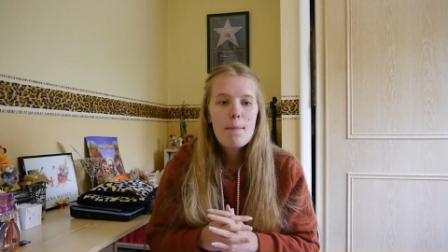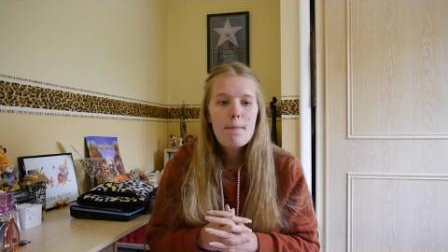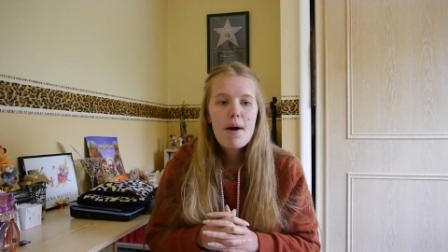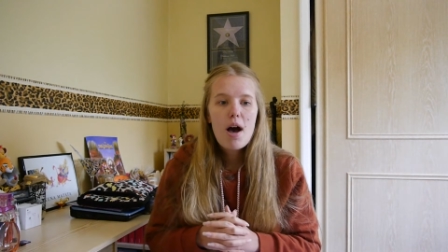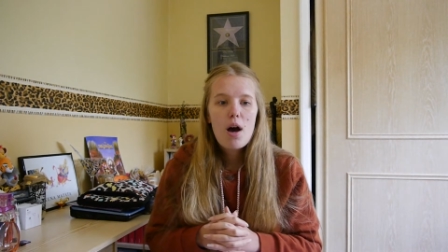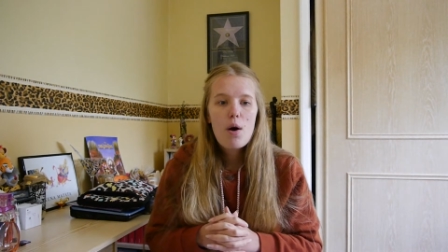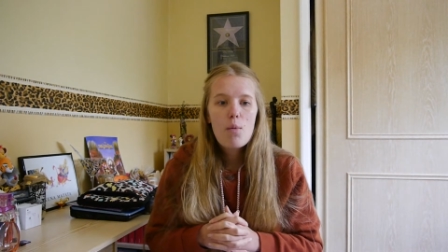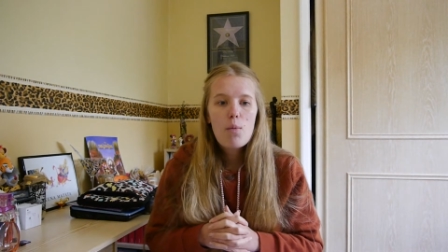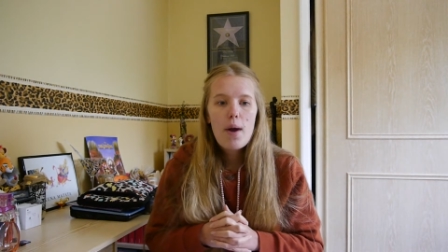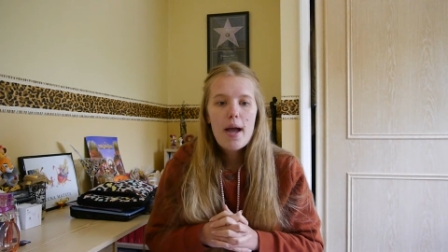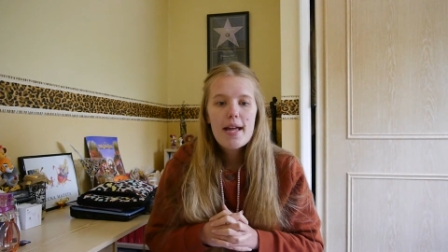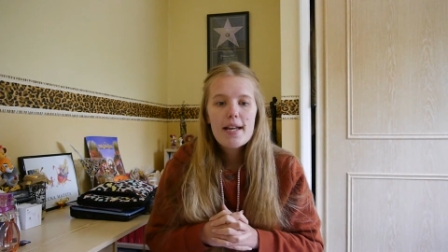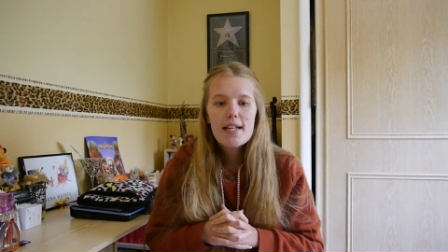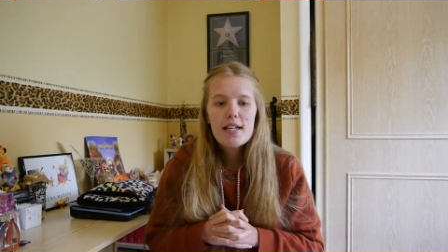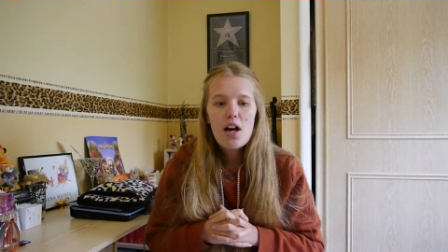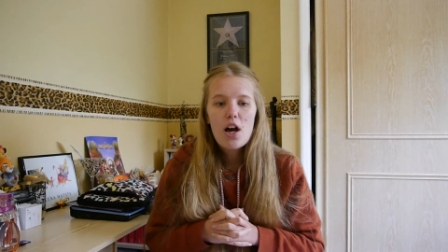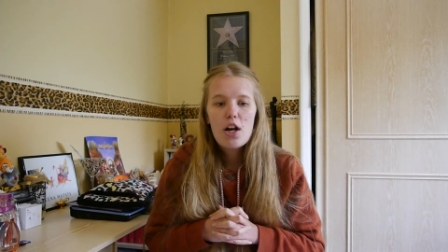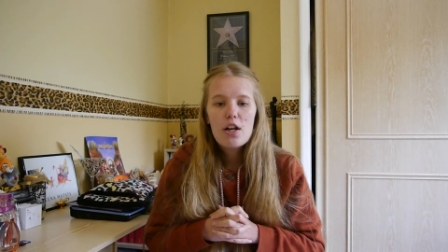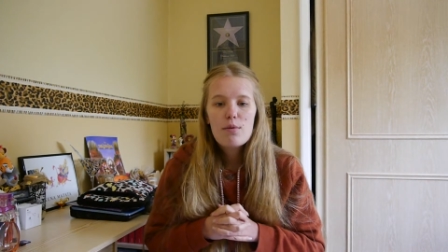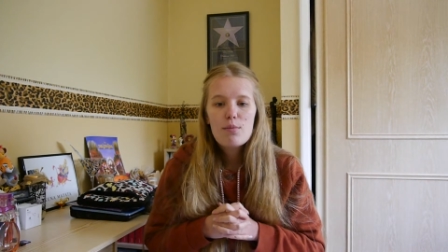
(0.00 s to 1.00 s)
But
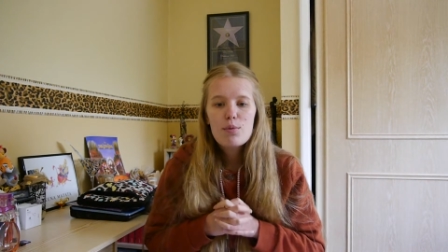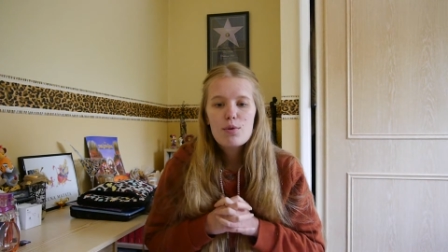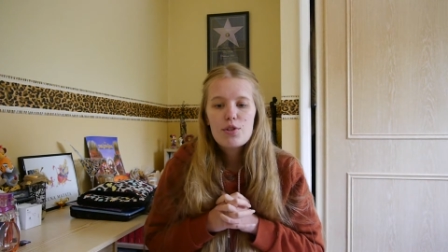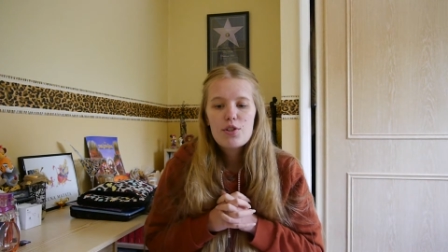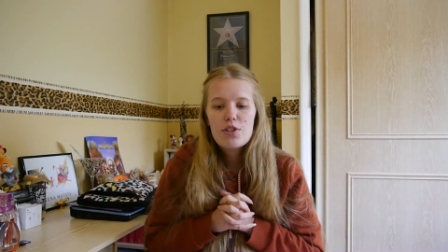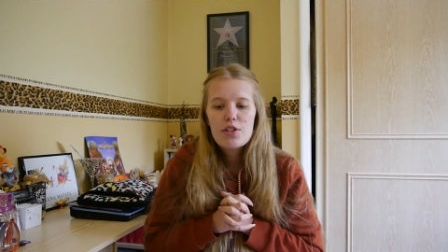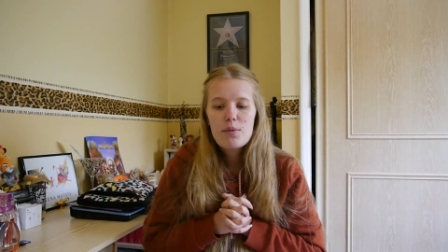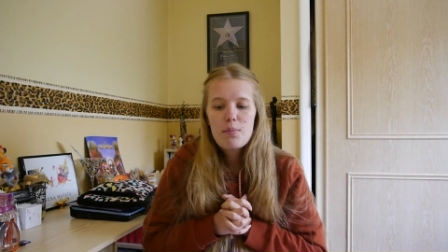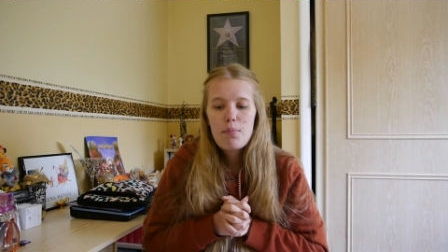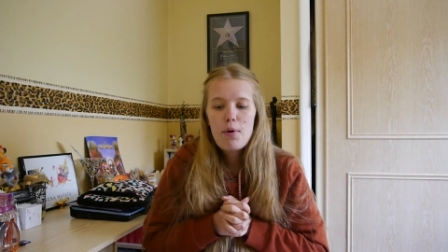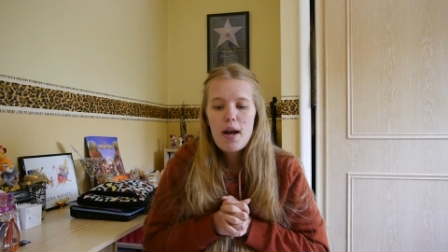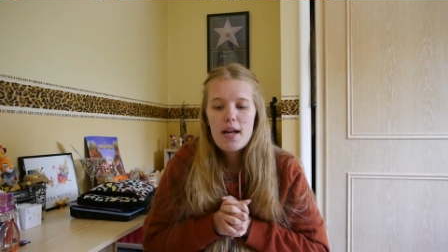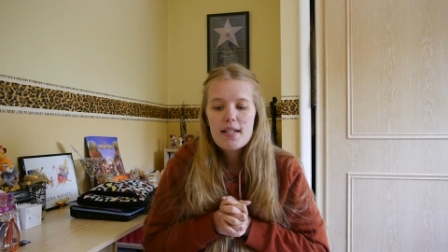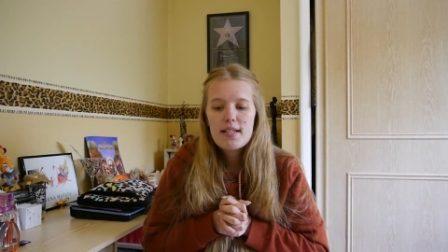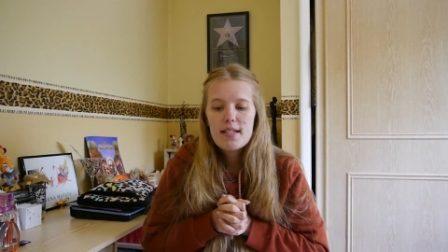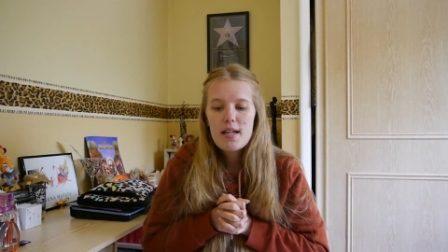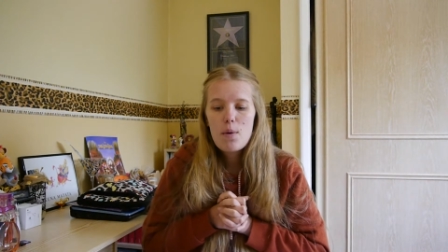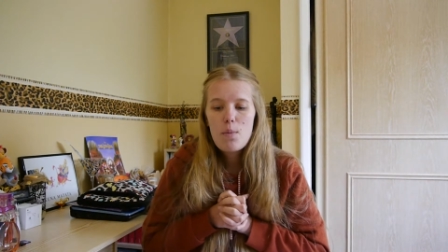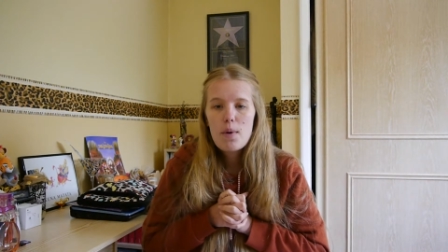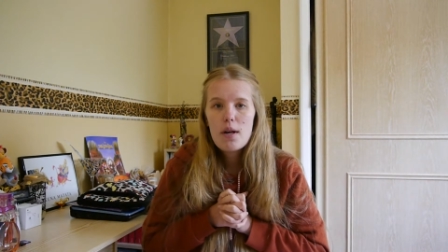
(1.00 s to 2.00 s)
when I was
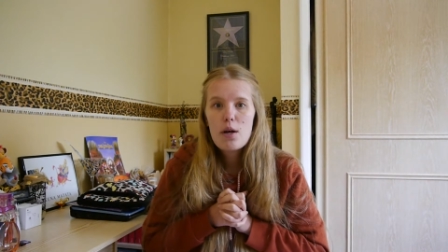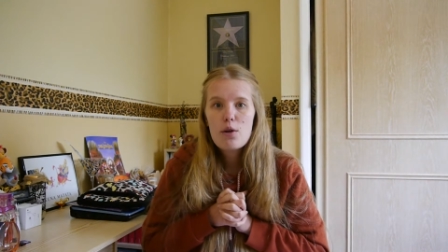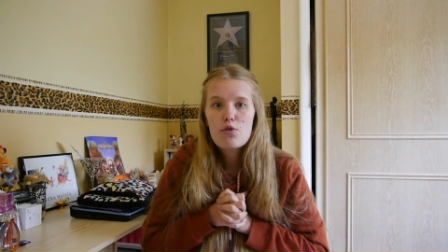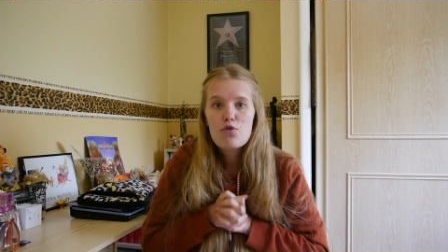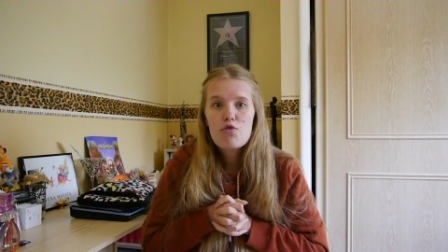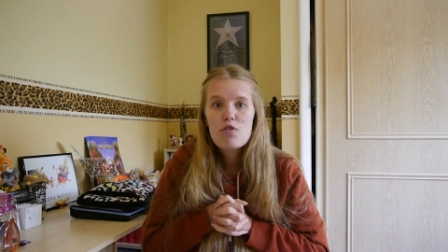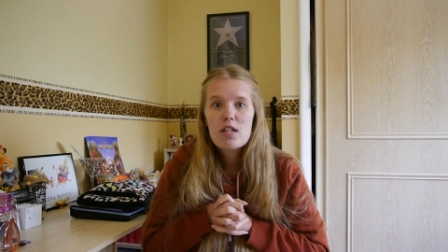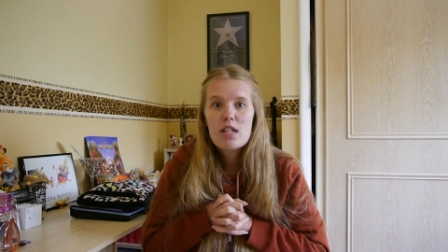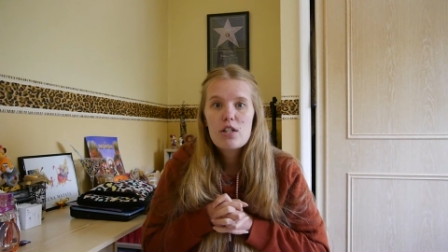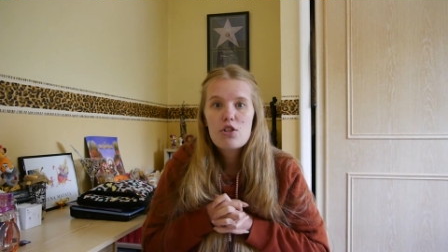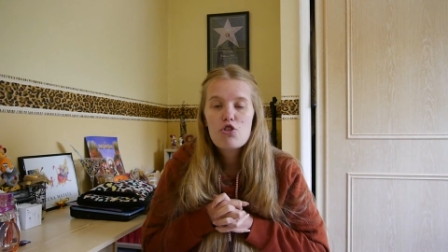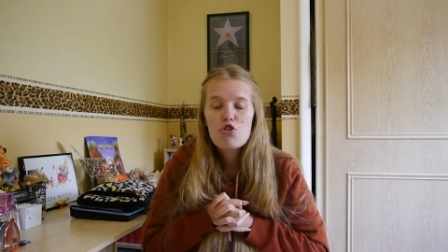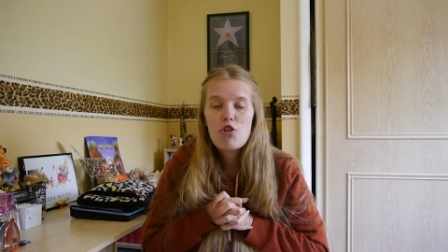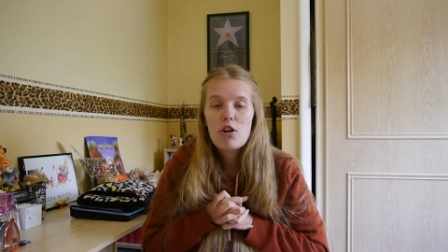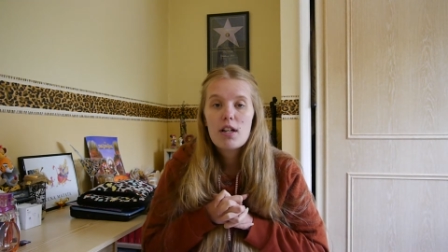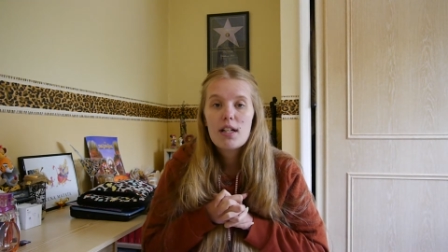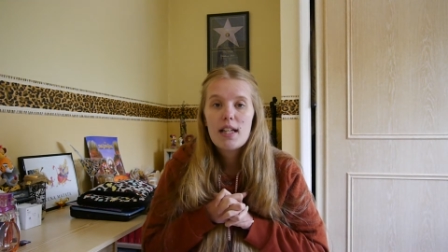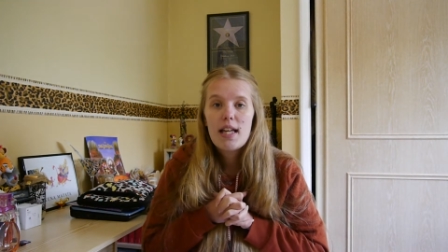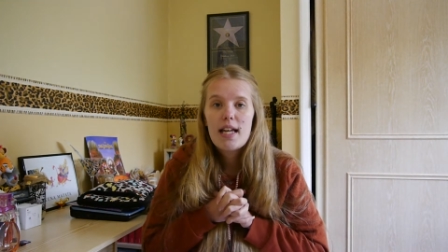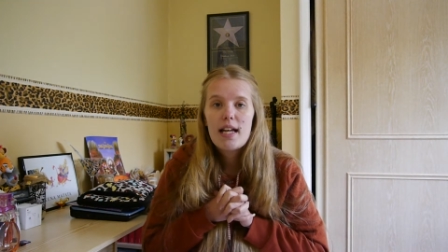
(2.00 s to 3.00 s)
depressed and when I was really
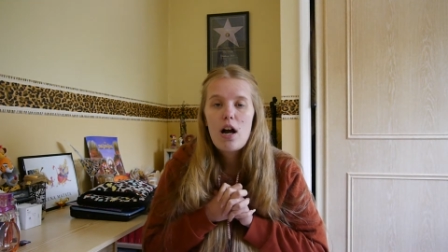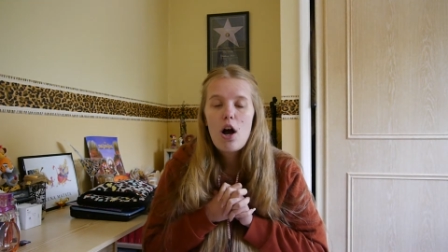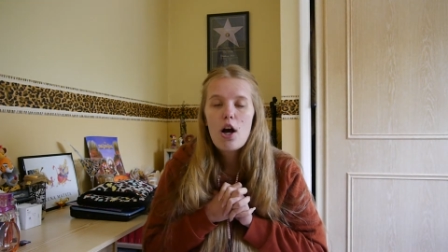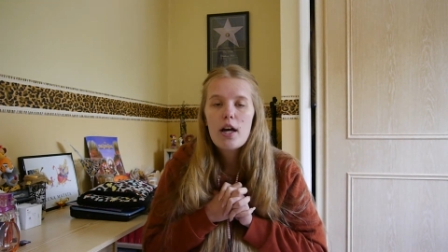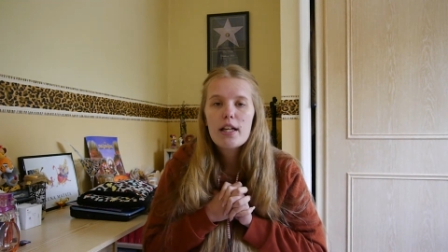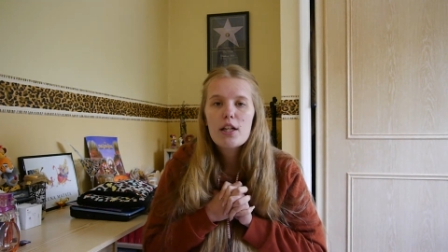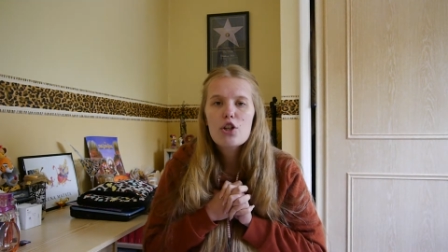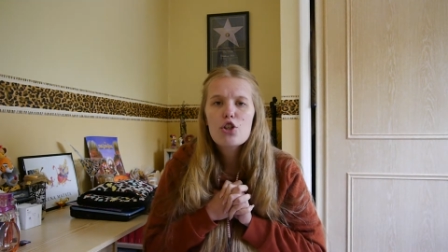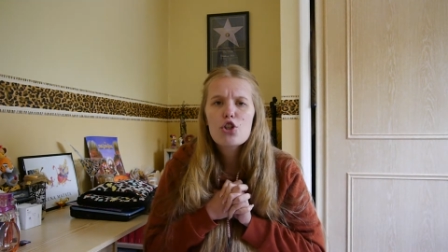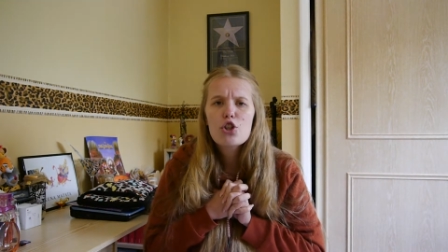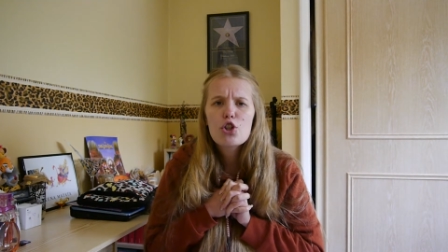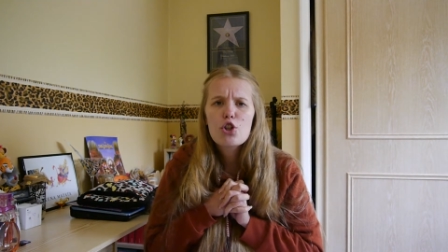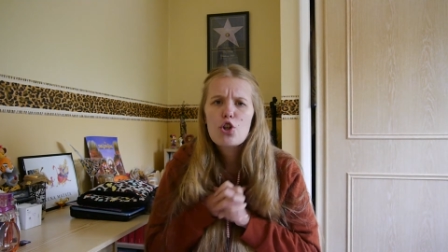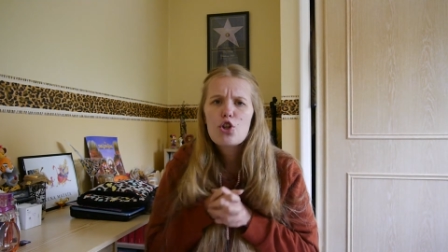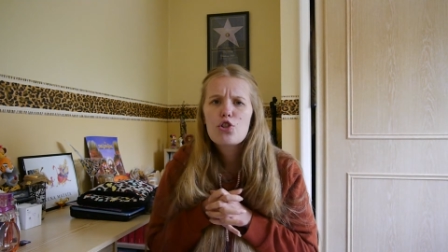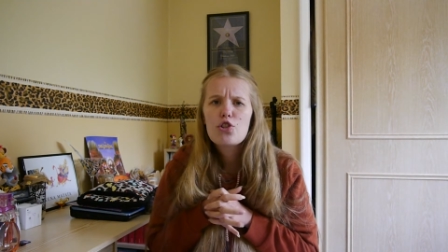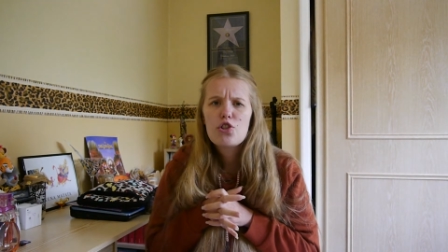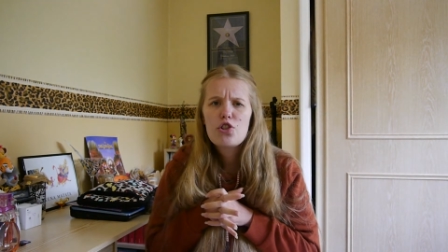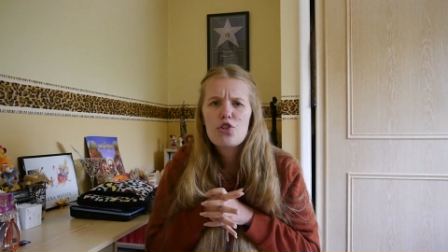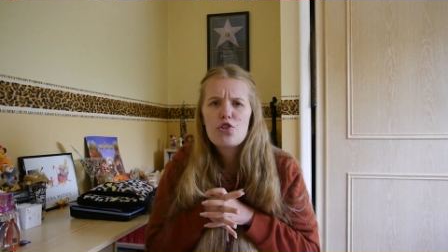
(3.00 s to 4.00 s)
struggling, I couldn't
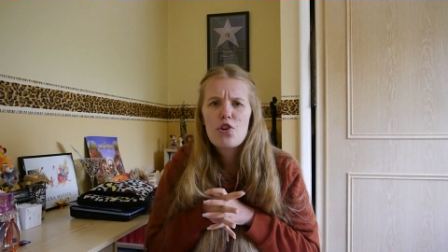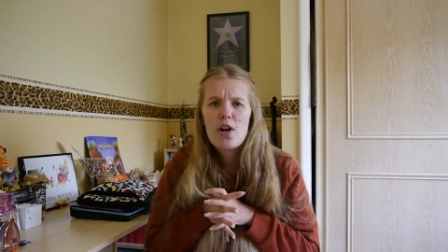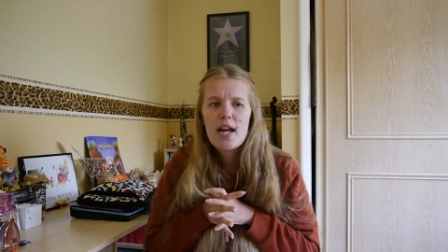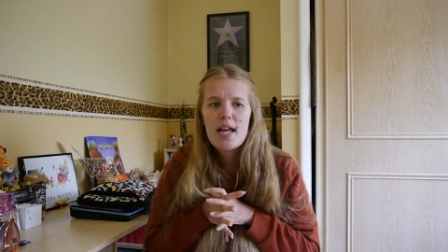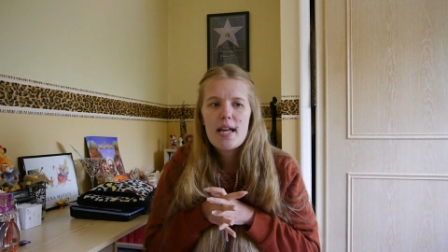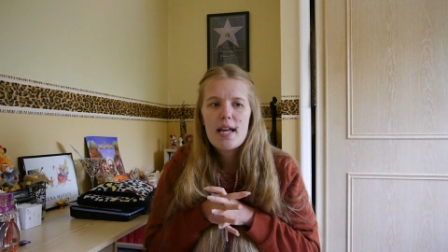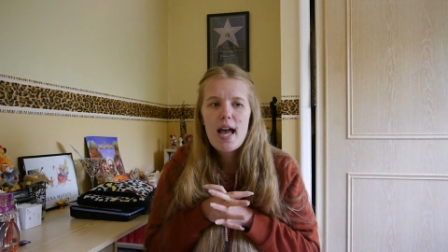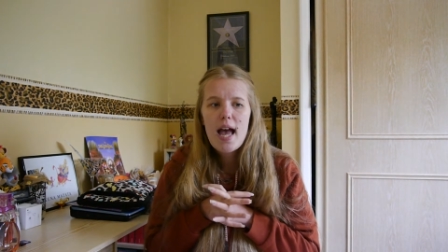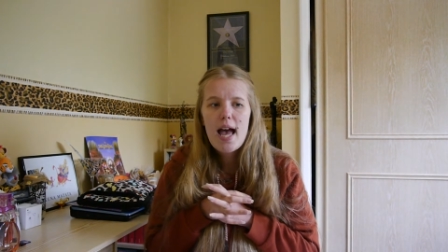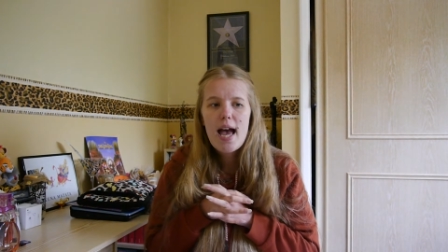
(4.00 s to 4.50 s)
concentrate